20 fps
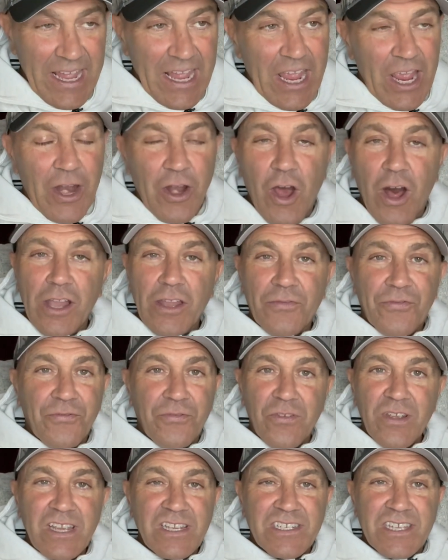And all a
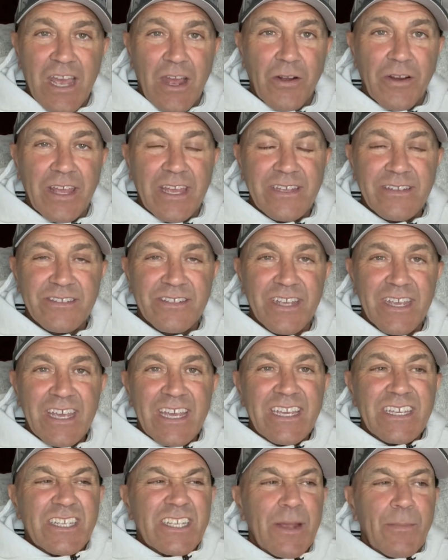freeze-out is
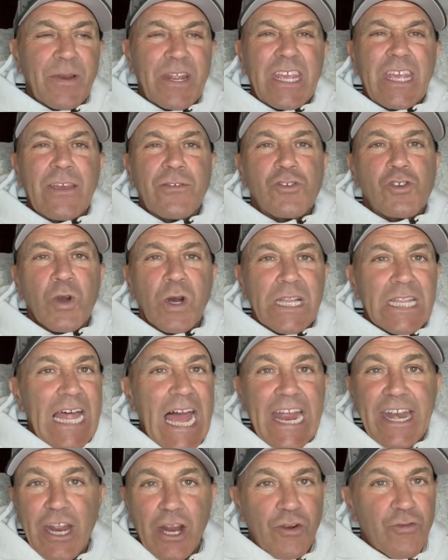somebody gives you a
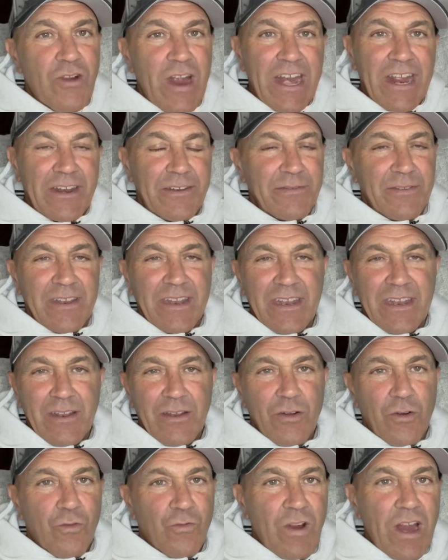line of credit
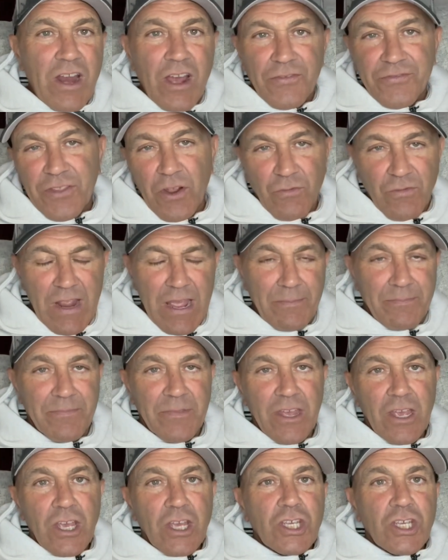right off the rip.